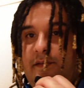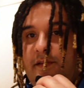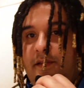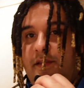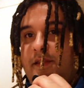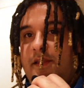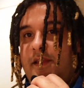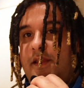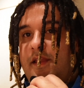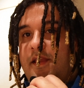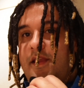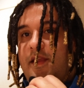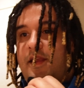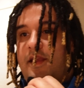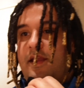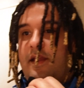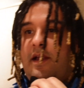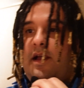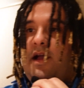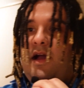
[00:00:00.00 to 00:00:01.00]

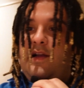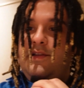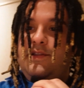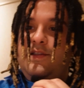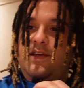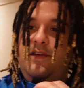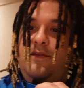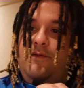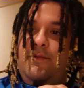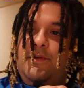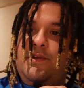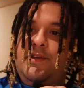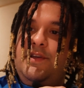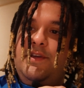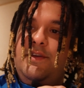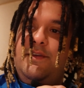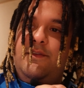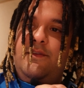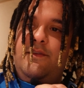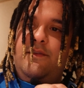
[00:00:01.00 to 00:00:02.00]
the aji, which
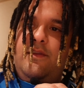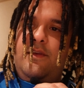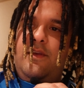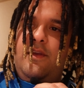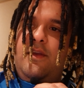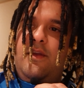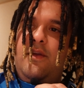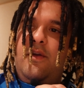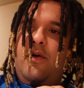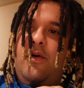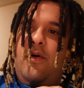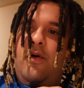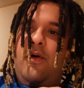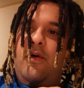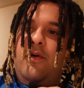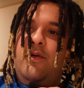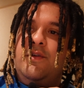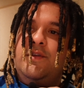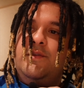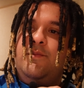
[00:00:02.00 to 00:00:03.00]
is the
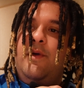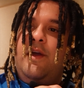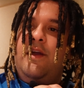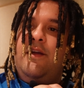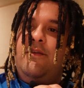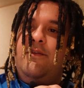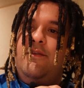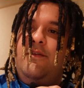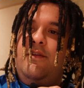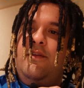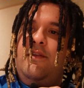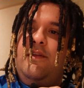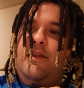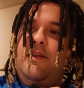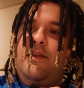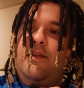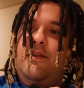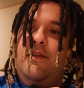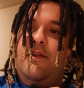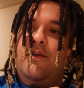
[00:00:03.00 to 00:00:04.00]
horse mackerel,
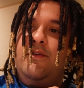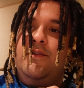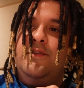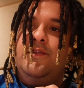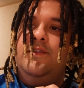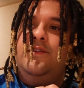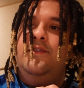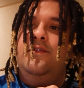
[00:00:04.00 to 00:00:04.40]
and it looks